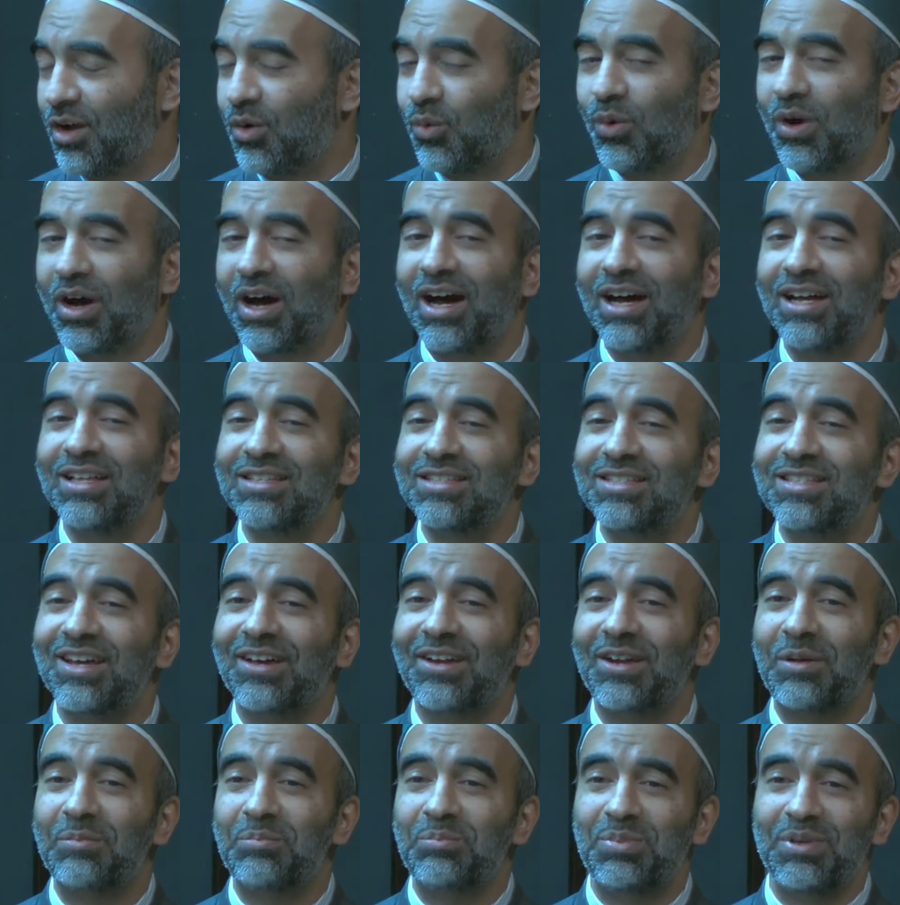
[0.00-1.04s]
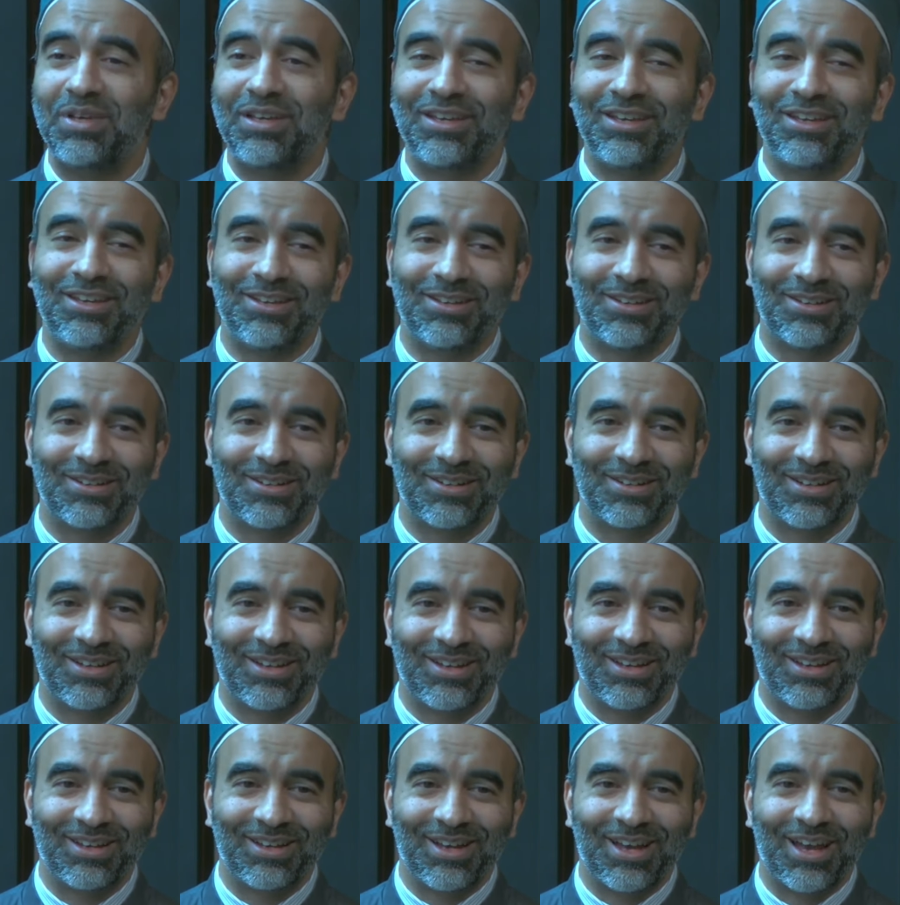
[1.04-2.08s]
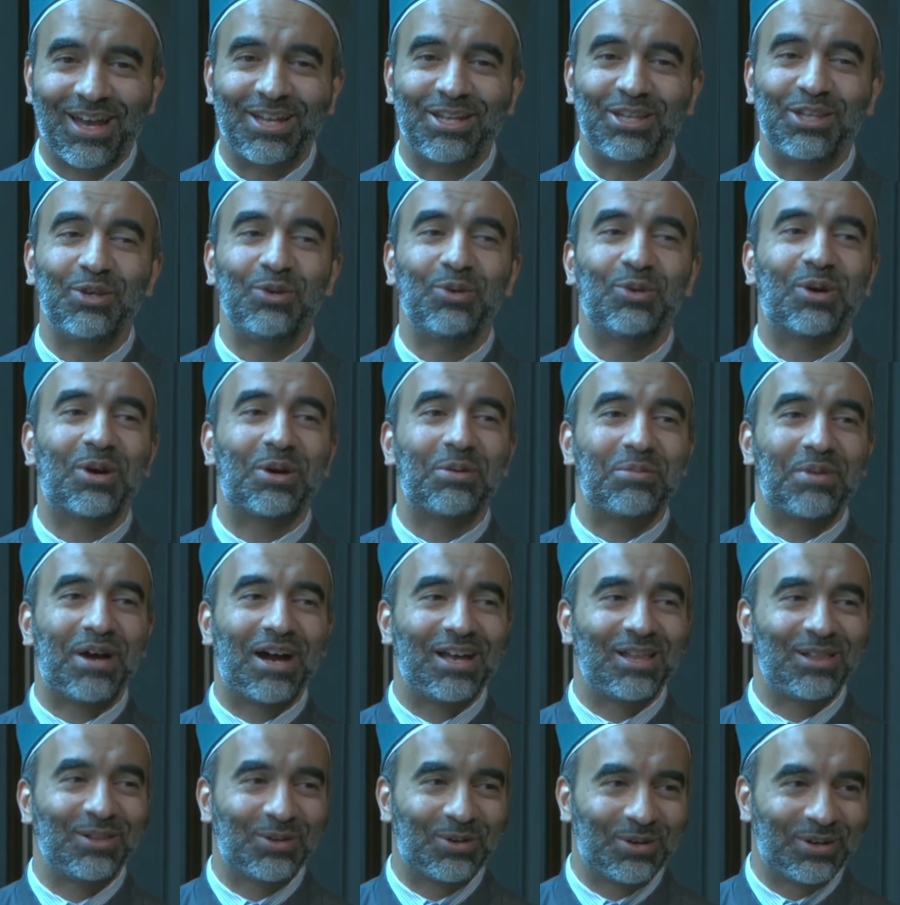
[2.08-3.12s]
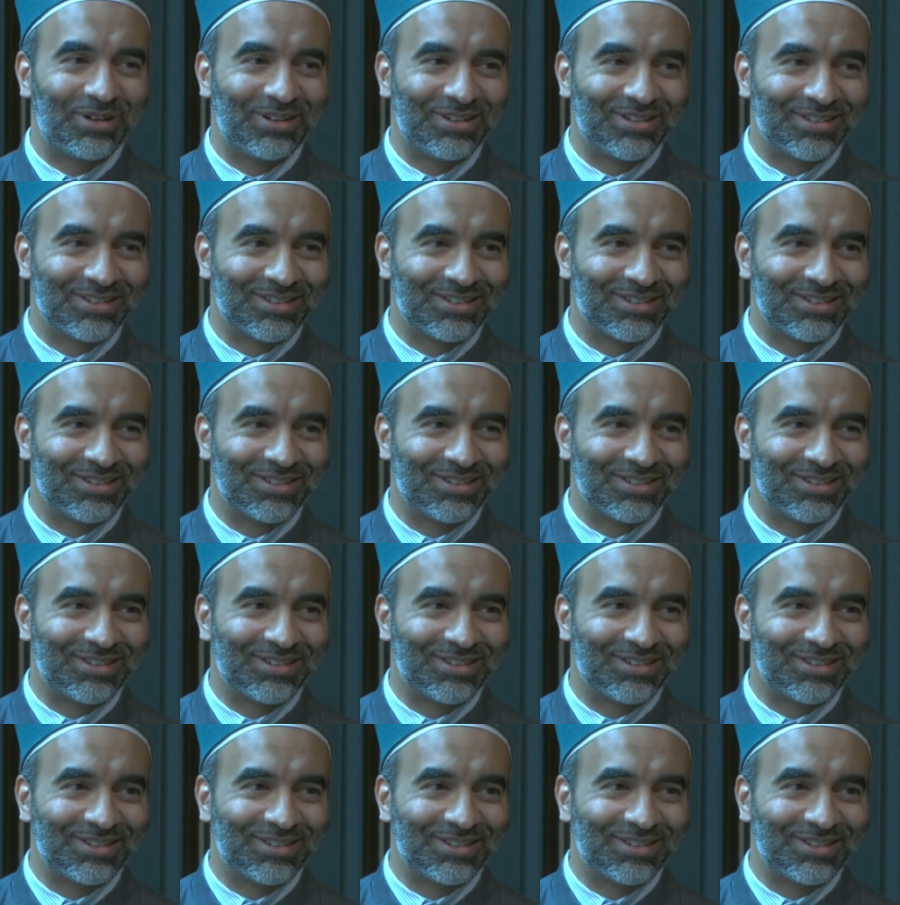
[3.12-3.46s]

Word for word: Wa Anta Rabbi, and you are my Lord.